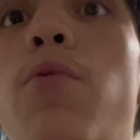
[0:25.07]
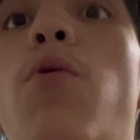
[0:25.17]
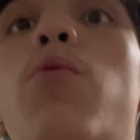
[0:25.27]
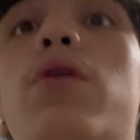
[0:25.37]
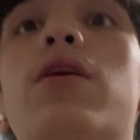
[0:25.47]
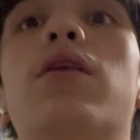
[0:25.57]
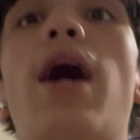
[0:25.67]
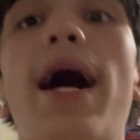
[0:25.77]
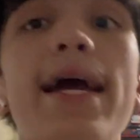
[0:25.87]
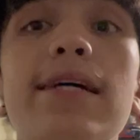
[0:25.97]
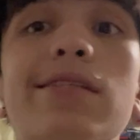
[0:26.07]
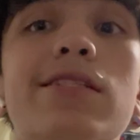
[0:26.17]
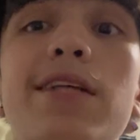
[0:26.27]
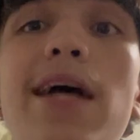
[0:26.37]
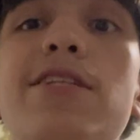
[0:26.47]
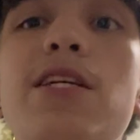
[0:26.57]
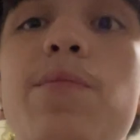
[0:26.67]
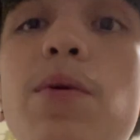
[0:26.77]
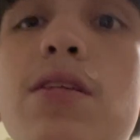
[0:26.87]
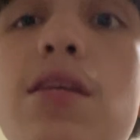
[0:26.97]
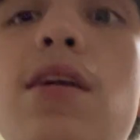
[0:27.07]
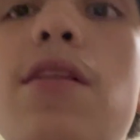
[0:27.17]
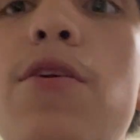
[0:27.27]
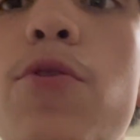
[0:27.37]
I asked ChatGPT to